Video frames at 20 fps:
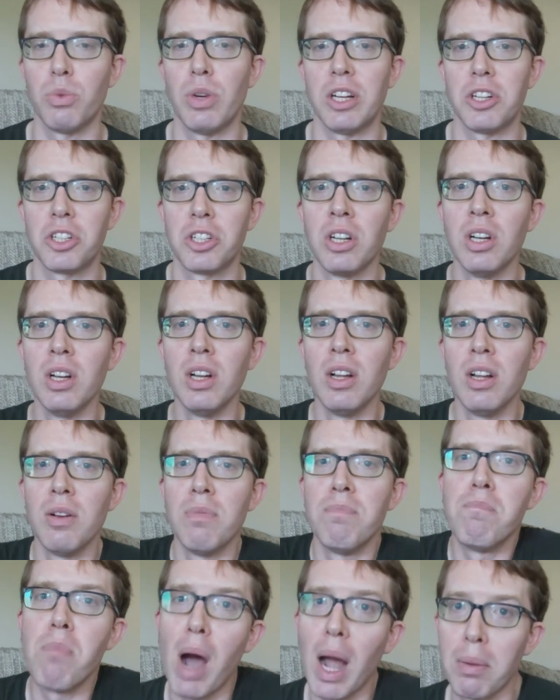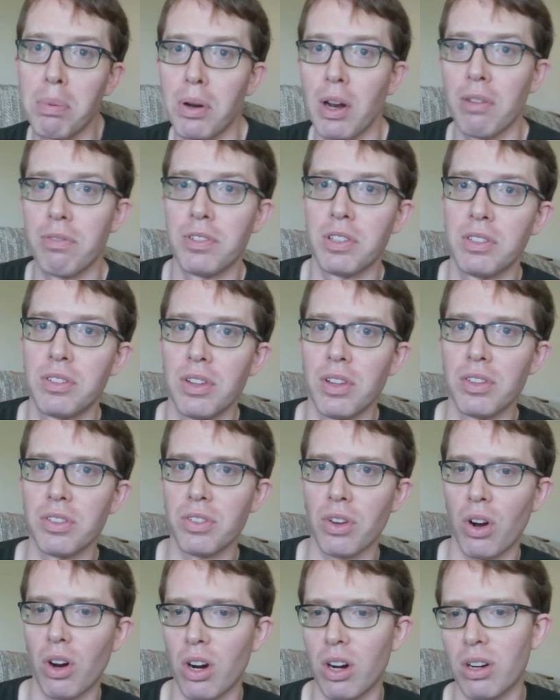in which my
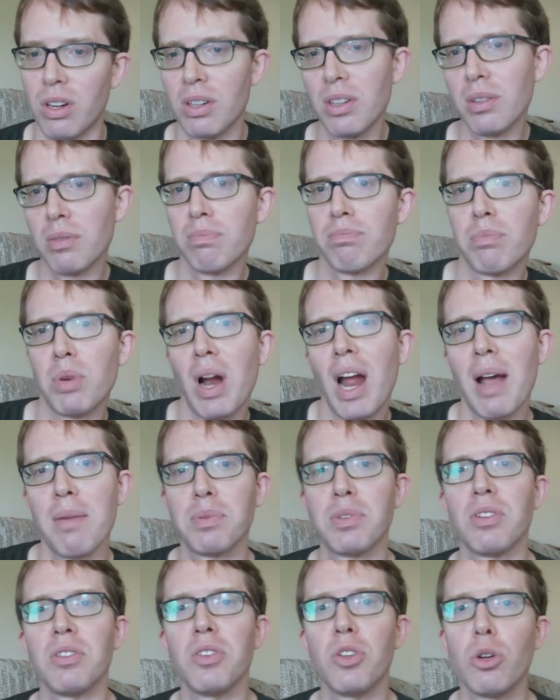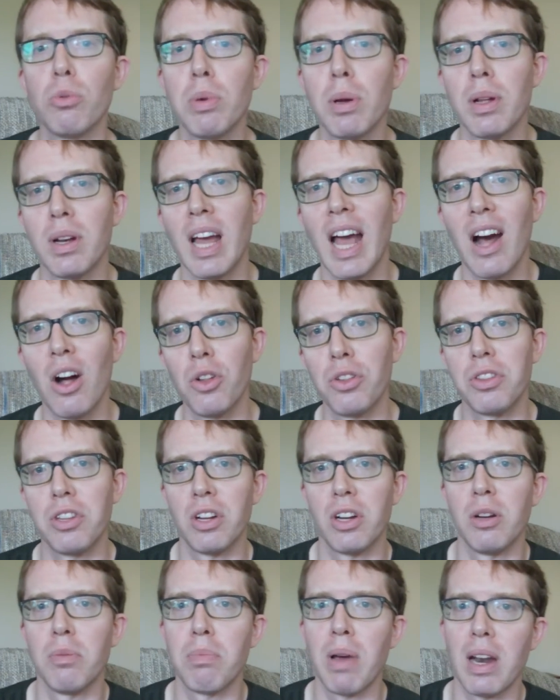preferences are perhaps a little bit
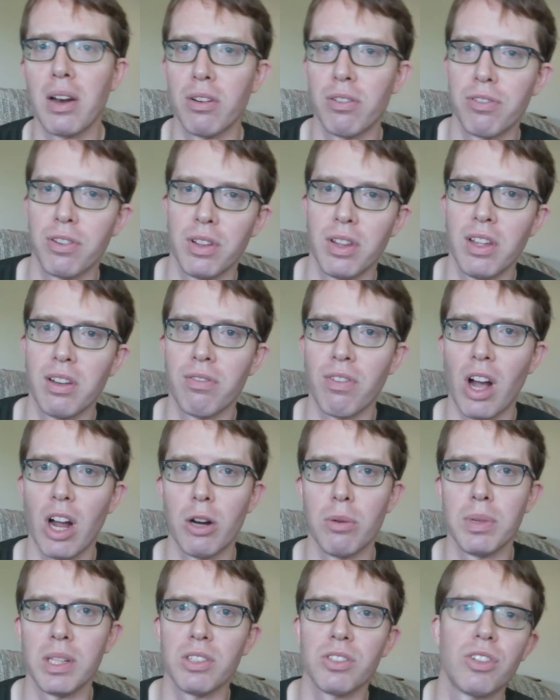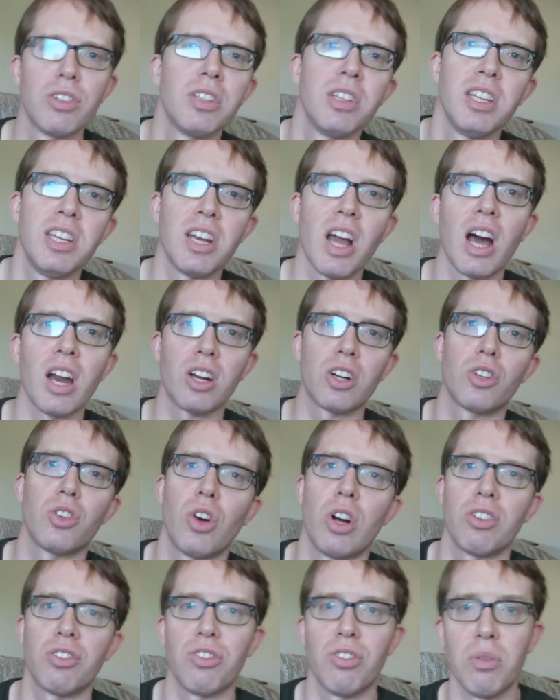healthier and better for the environment. Certainly not
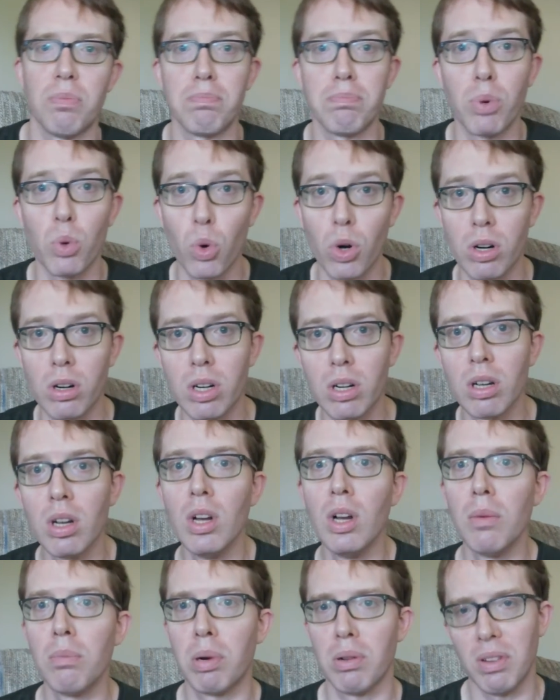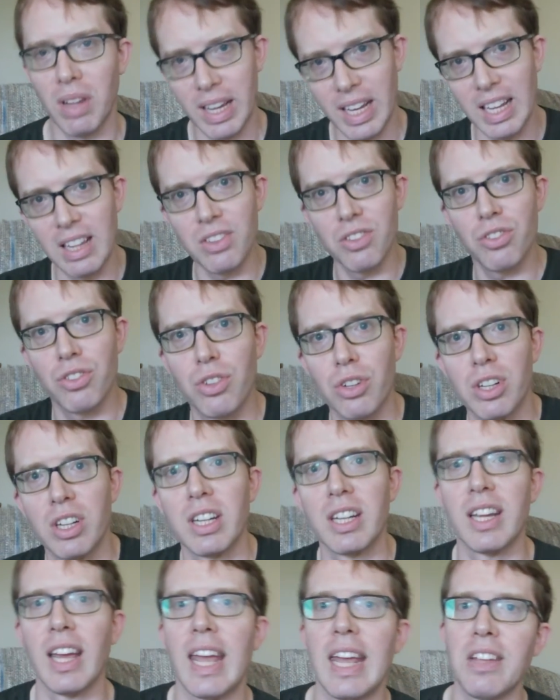across the board, but like in
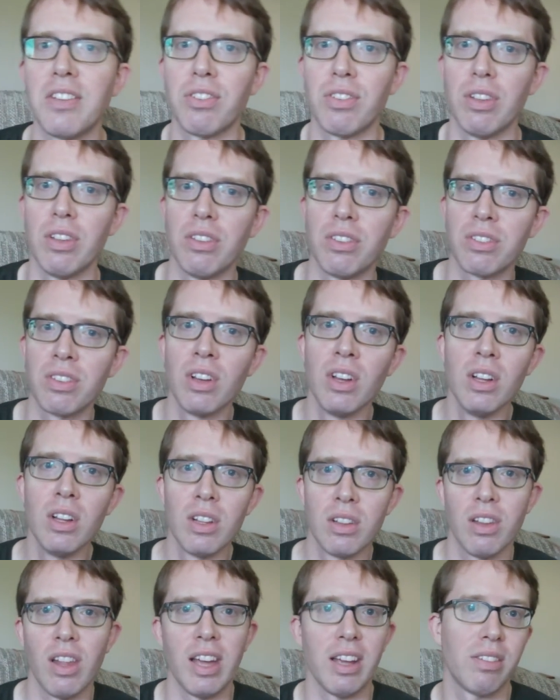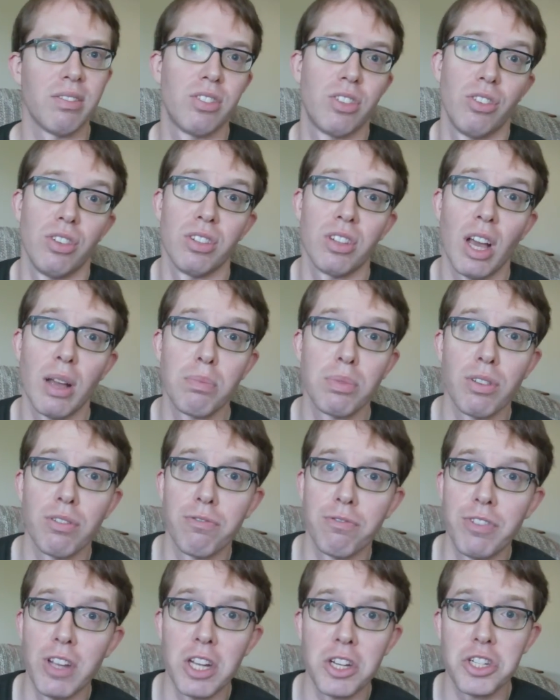certain cases, like certain types of
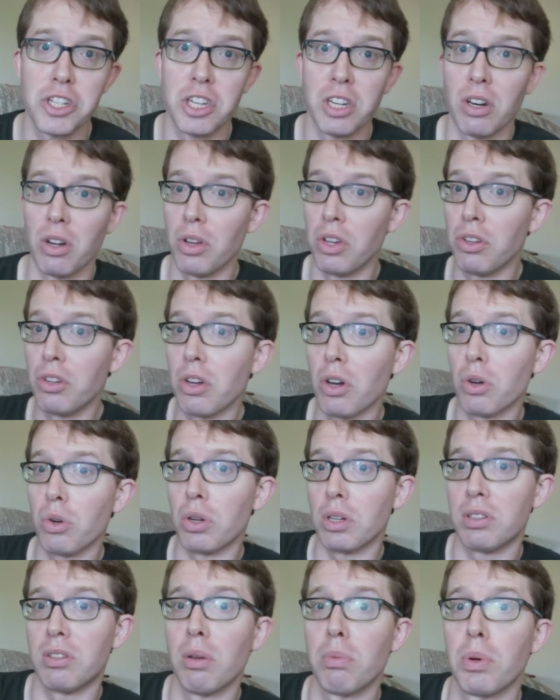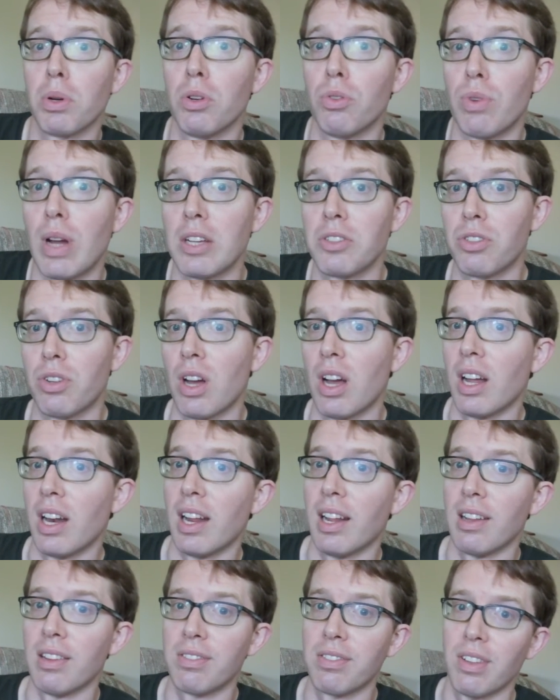fish, you know, you go to a typical
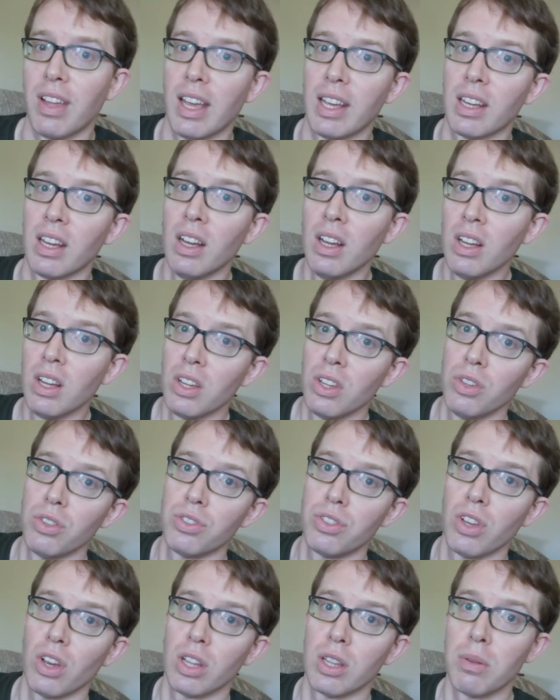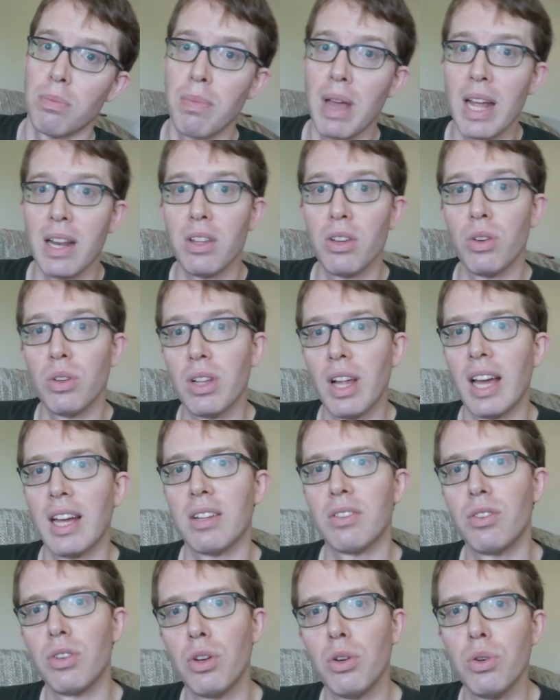restaurant and it's like, you see on the menu
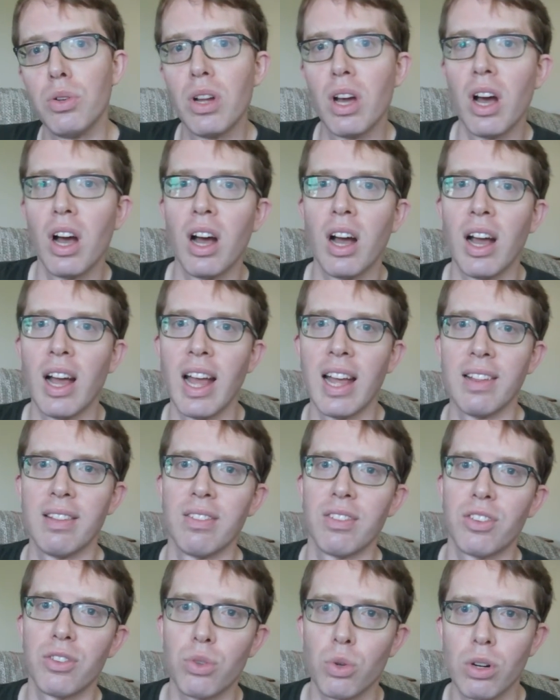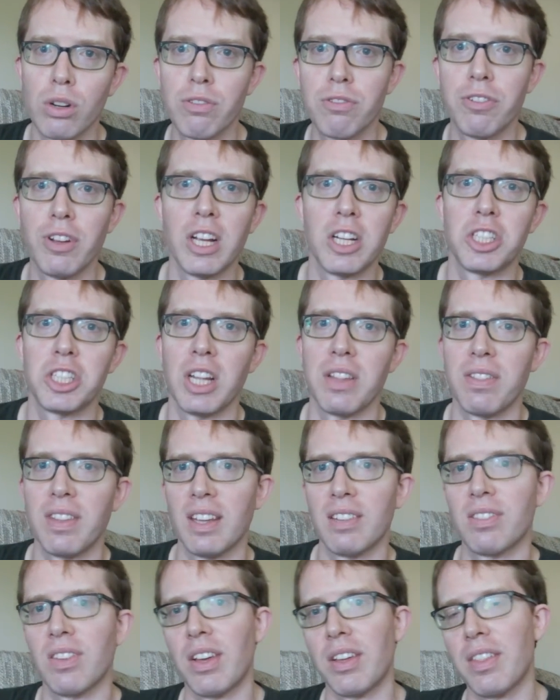like tuna and swordfish and
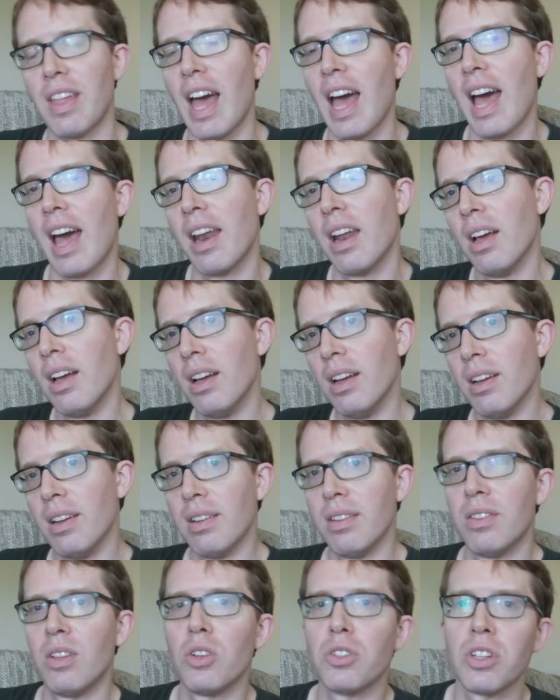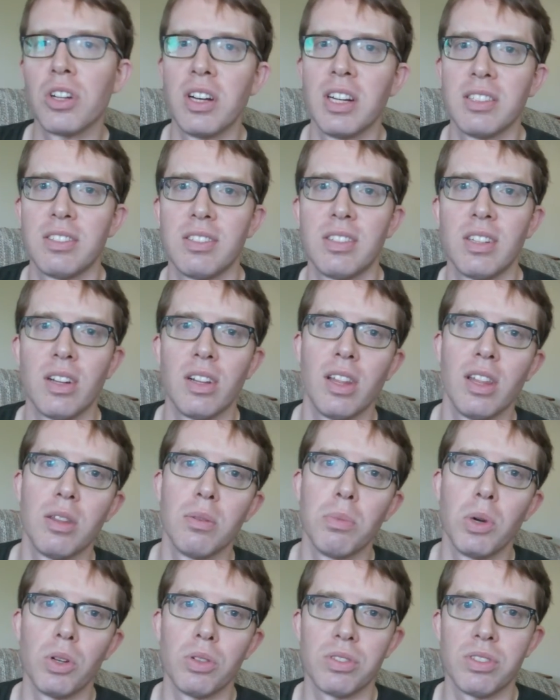things like that, those aren't necessarily the
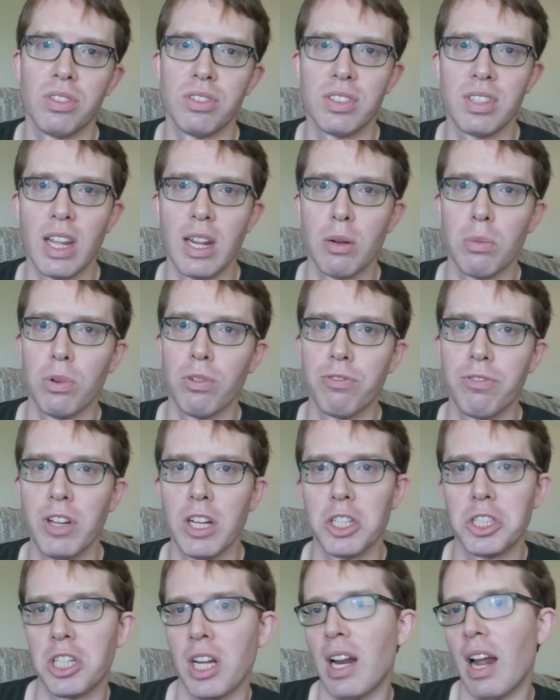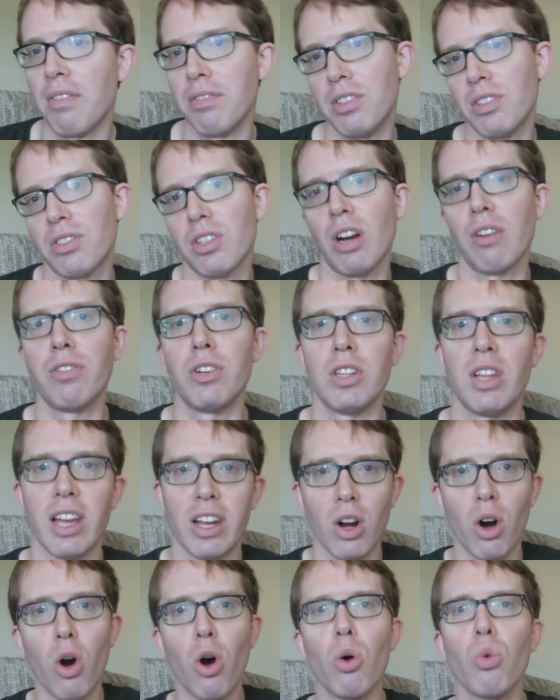most sustainable fish. And I've discovered
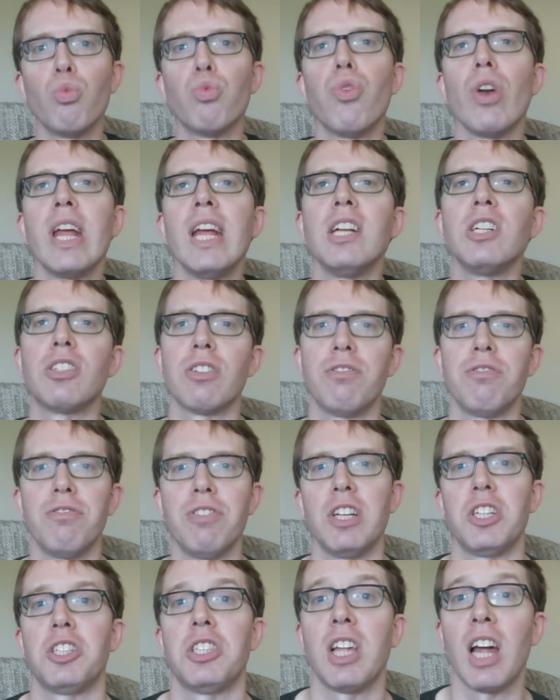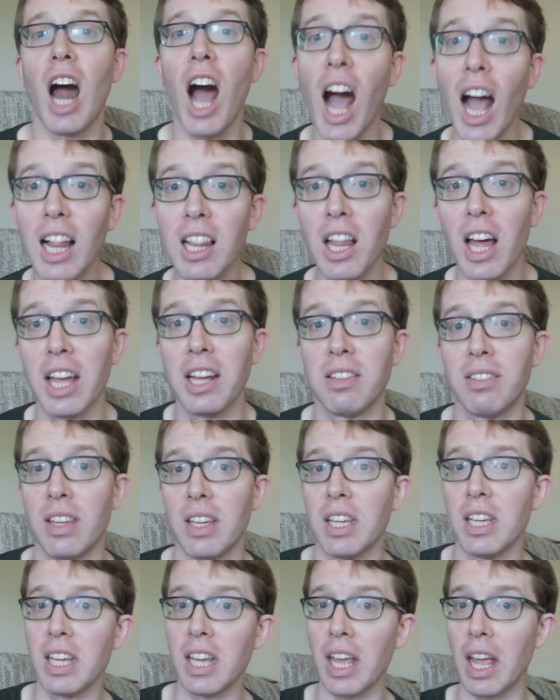like a whole range of fish that I like
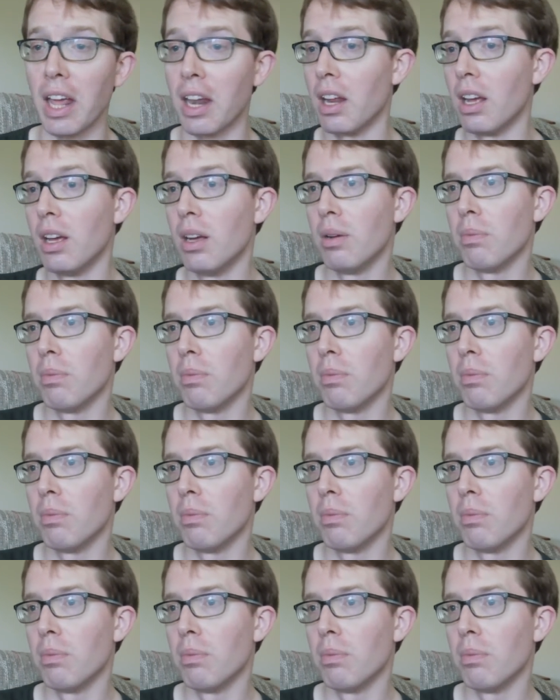to eat,